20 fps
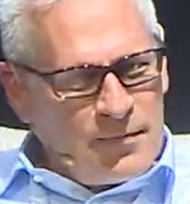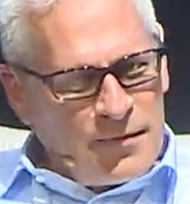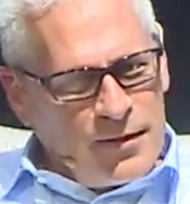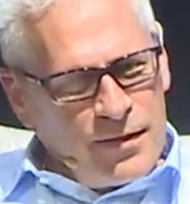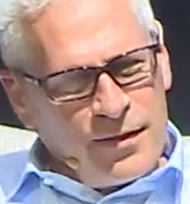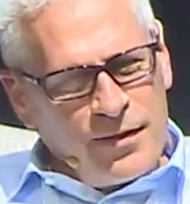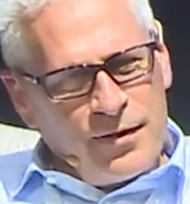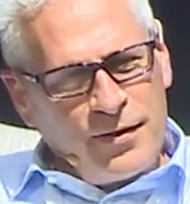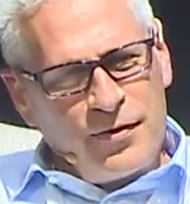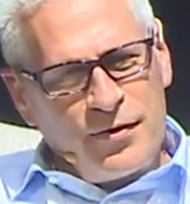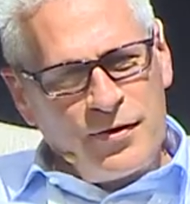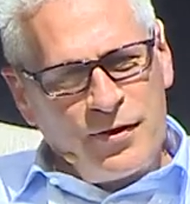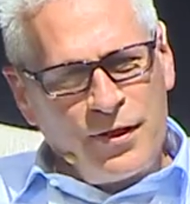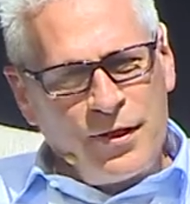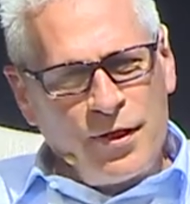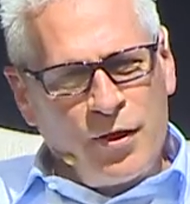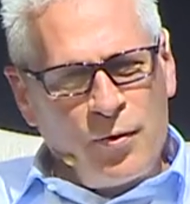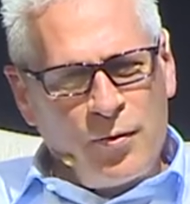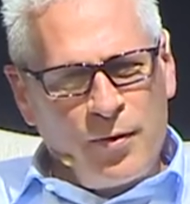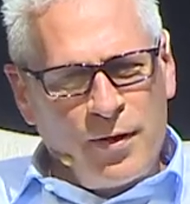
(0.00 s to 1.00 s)
I'm the
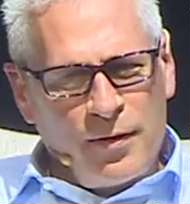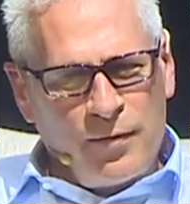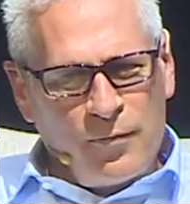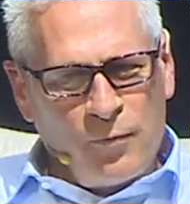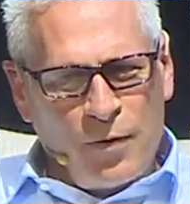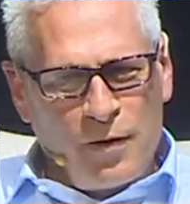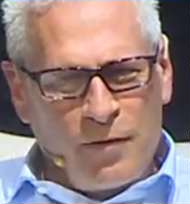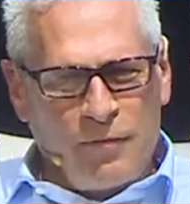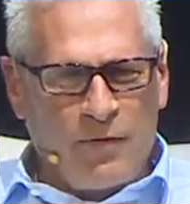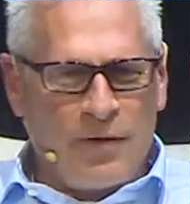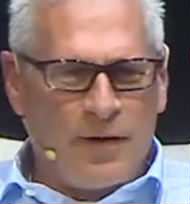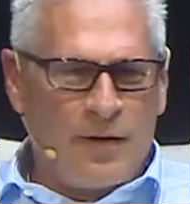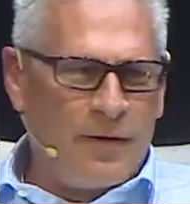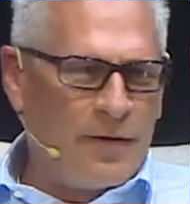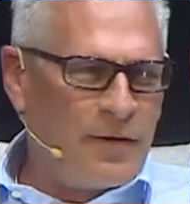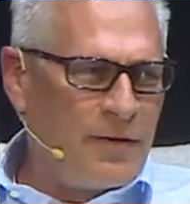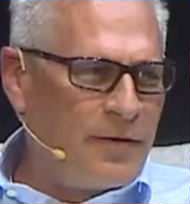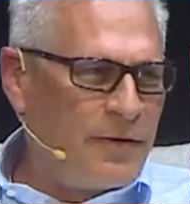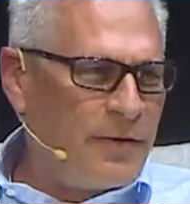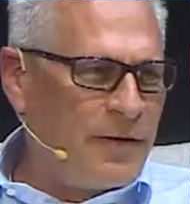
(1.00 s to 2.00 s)
CEO and one of
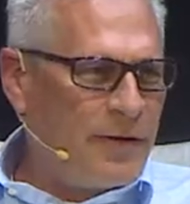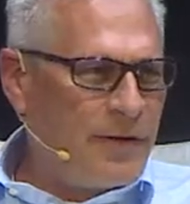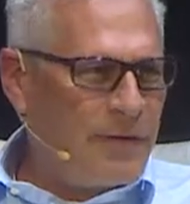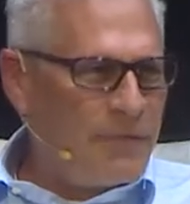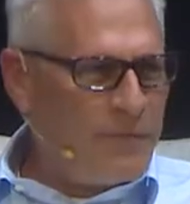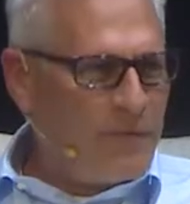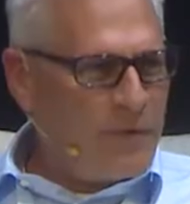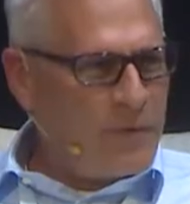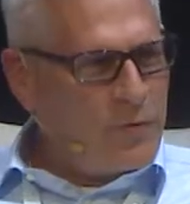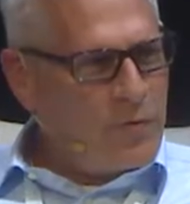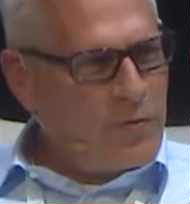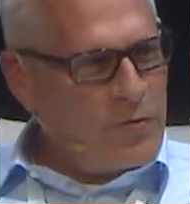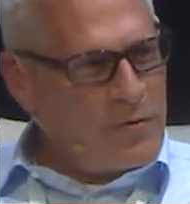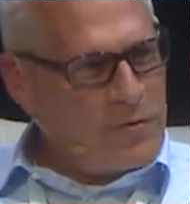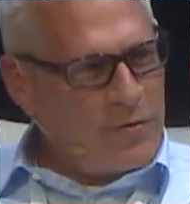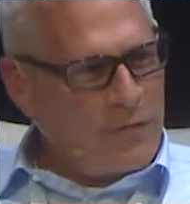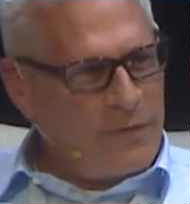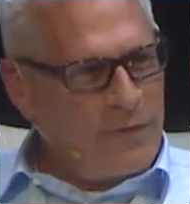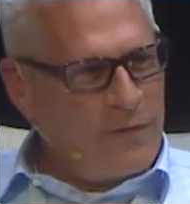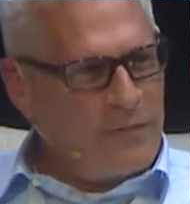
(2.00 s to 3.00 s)
the
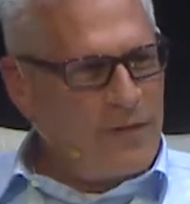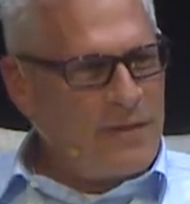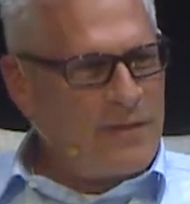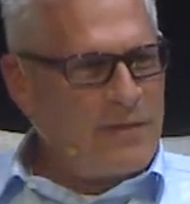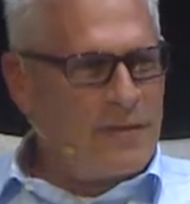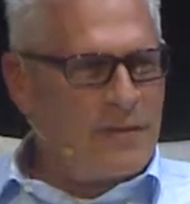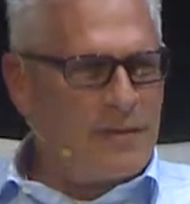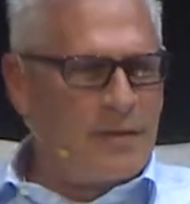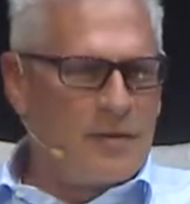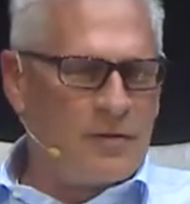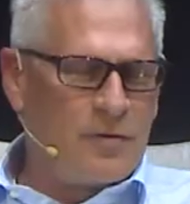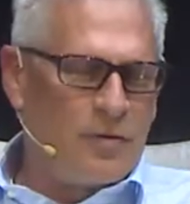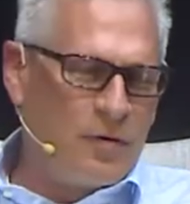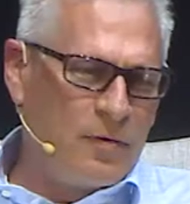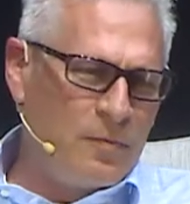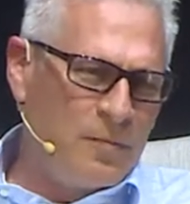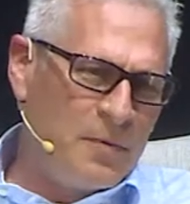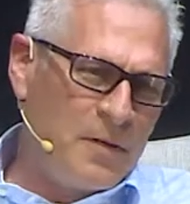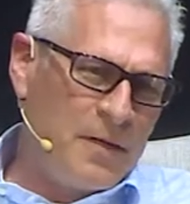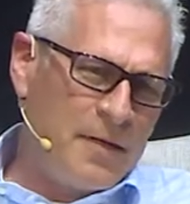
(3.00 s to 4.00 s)
founders of
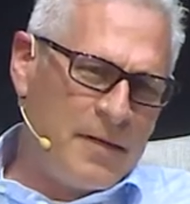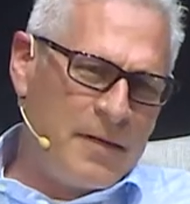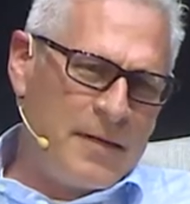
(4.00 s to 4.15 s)
investing.com.